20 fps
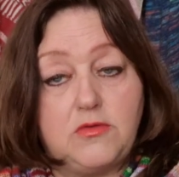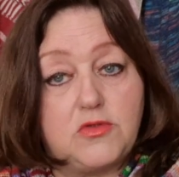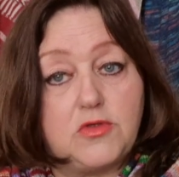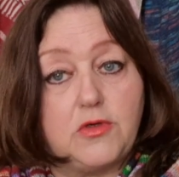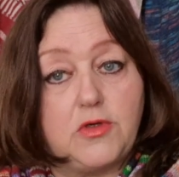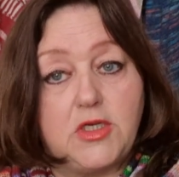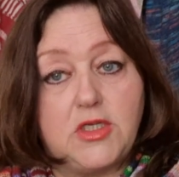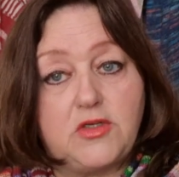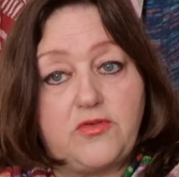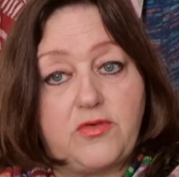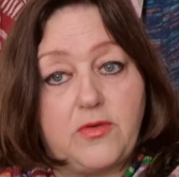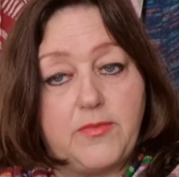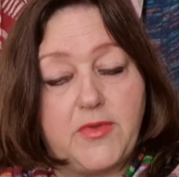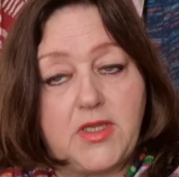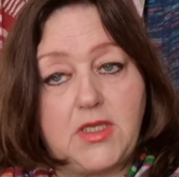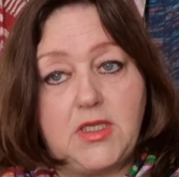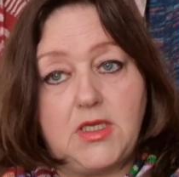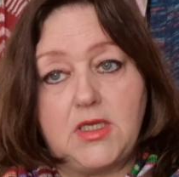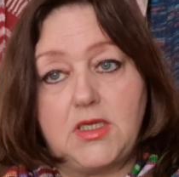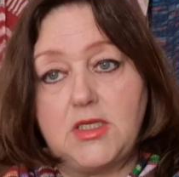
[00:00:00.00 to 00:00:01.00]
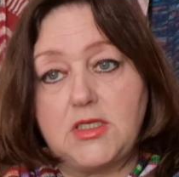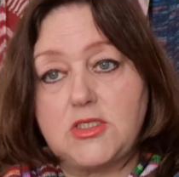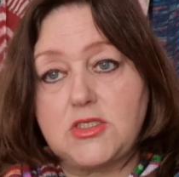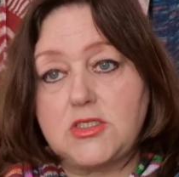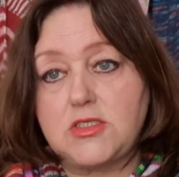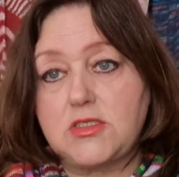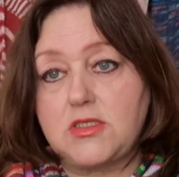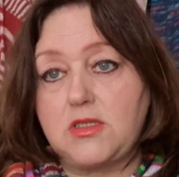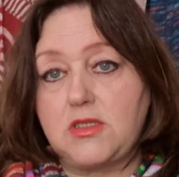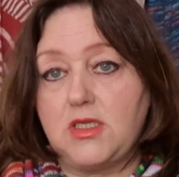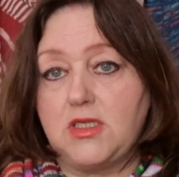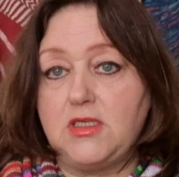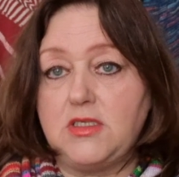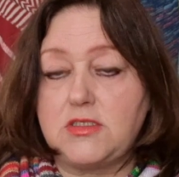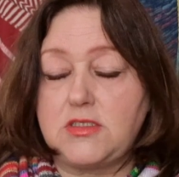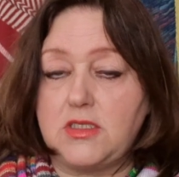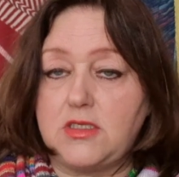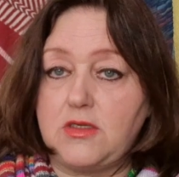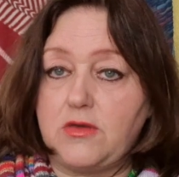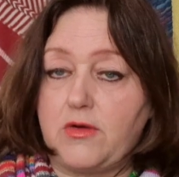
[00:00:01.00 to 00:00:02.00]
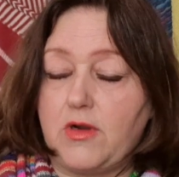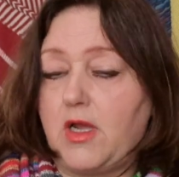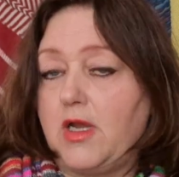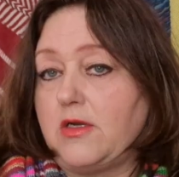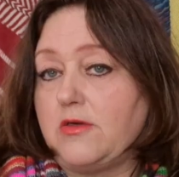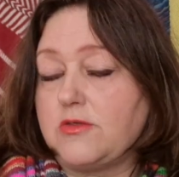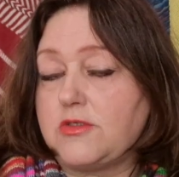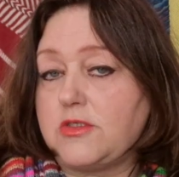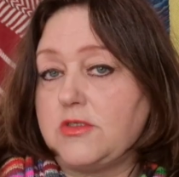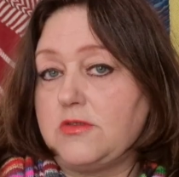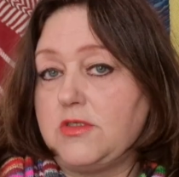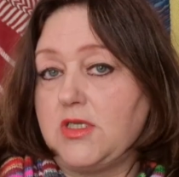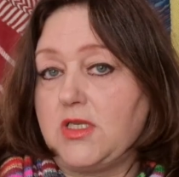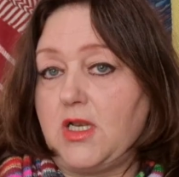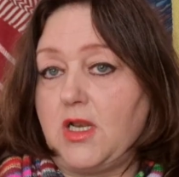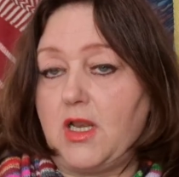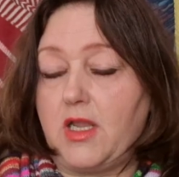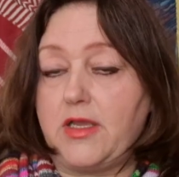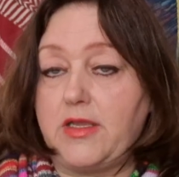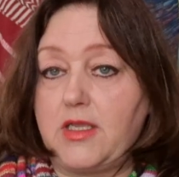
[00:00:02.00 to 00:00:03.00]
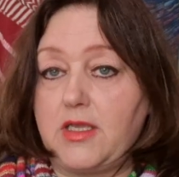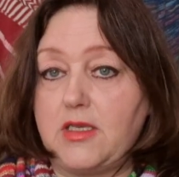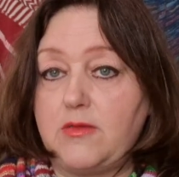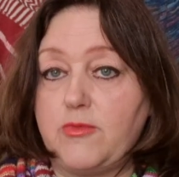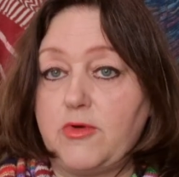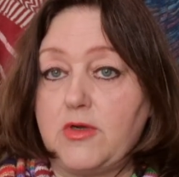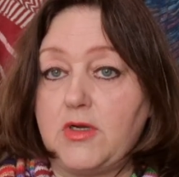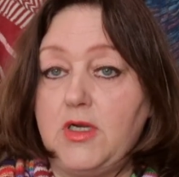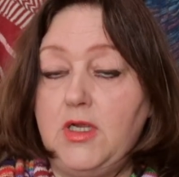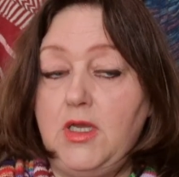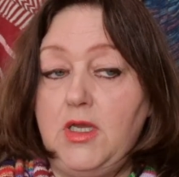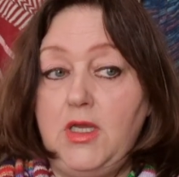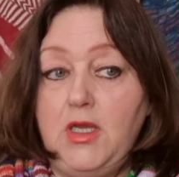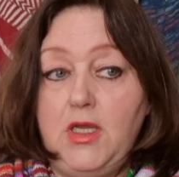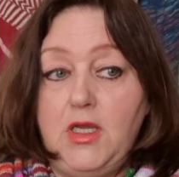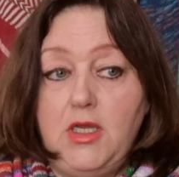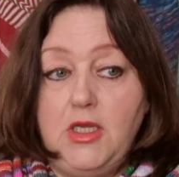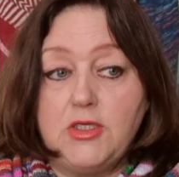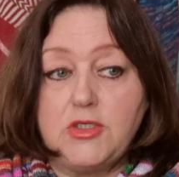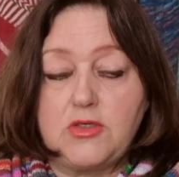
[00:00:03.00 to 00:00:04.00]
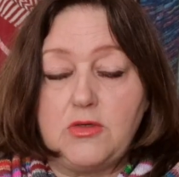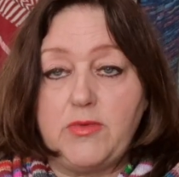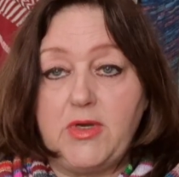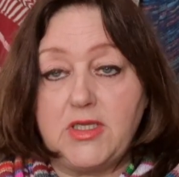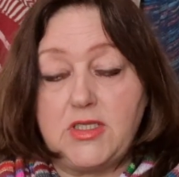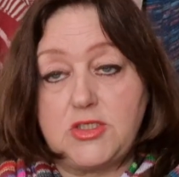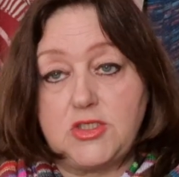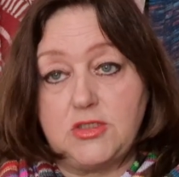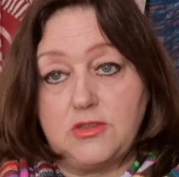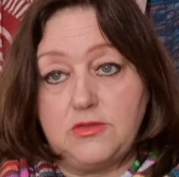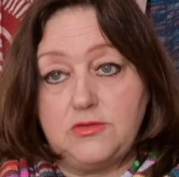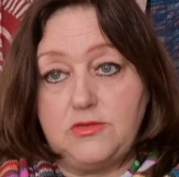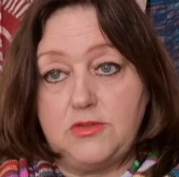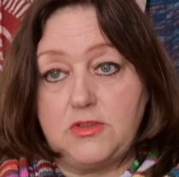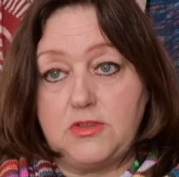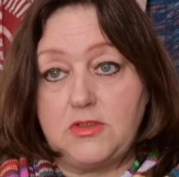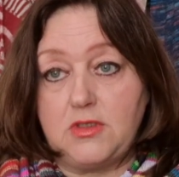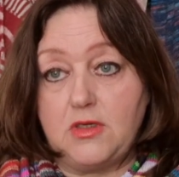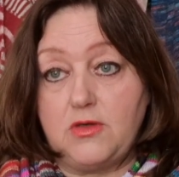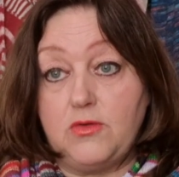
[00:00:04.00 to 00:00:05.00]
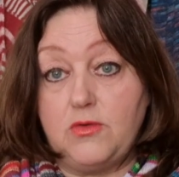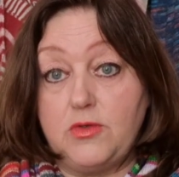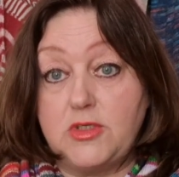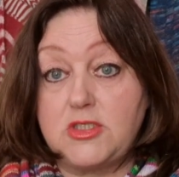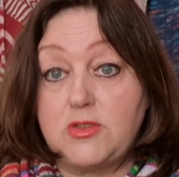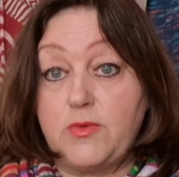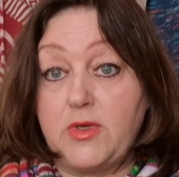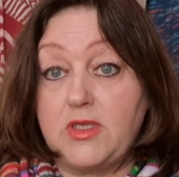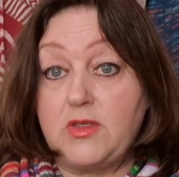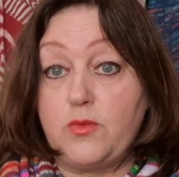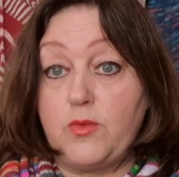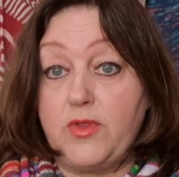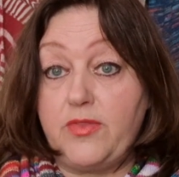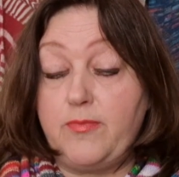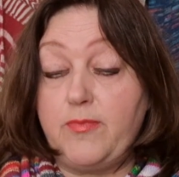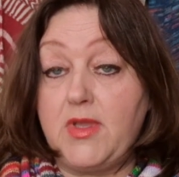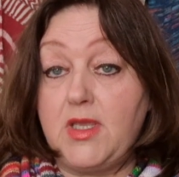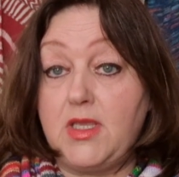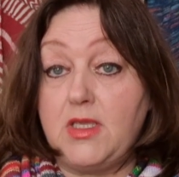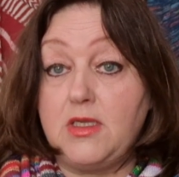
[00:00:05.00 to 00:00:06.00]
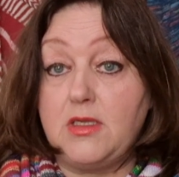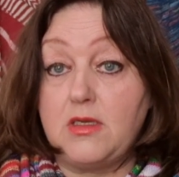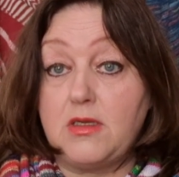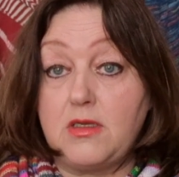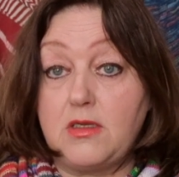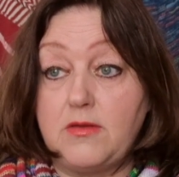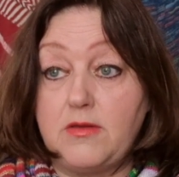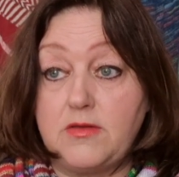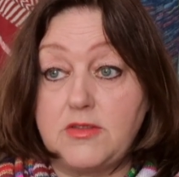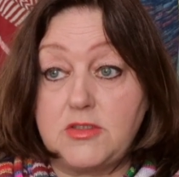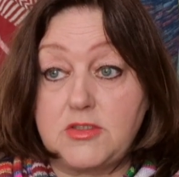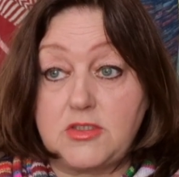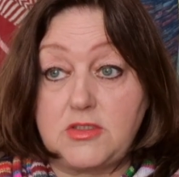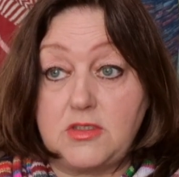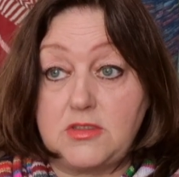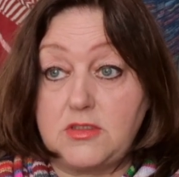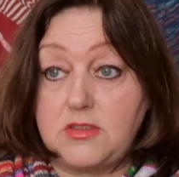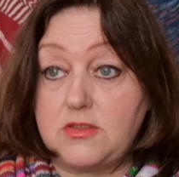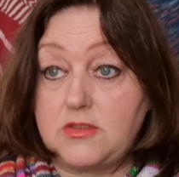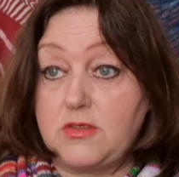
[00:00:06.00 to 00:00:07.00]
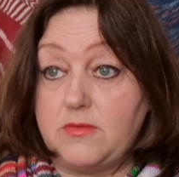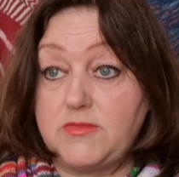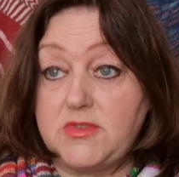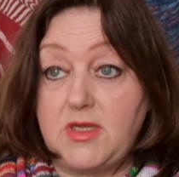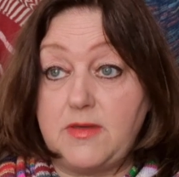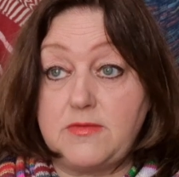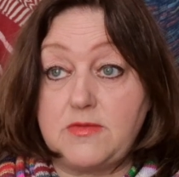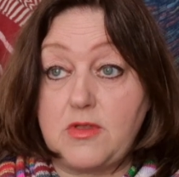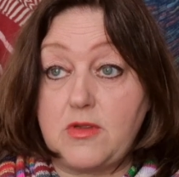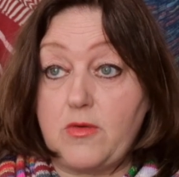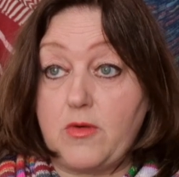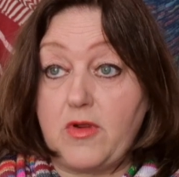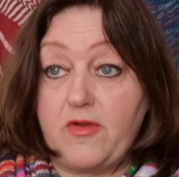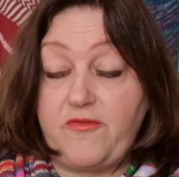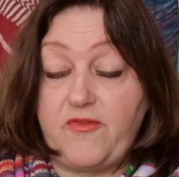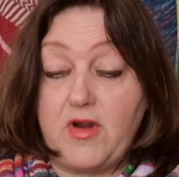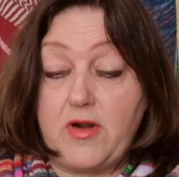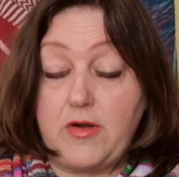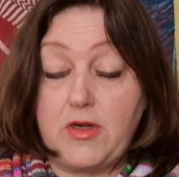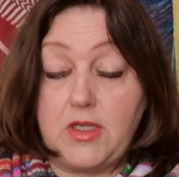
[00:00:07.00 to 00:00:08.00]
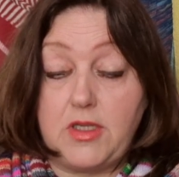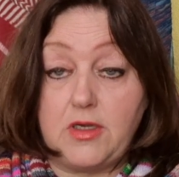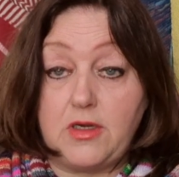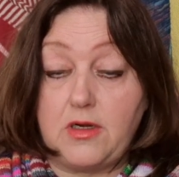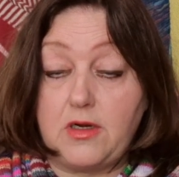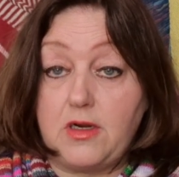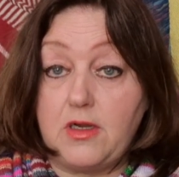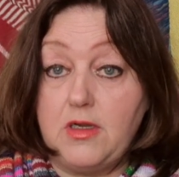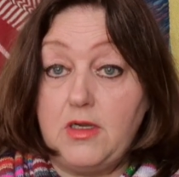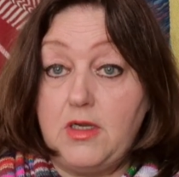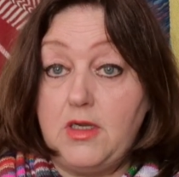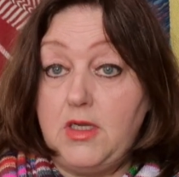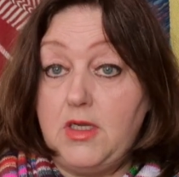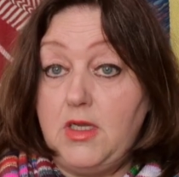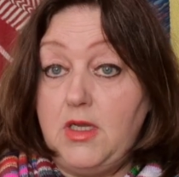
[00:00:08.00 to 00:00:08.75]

toys from the kids, things in your house you didn't like anymore. So my children always went with me. Sometimes they were very young,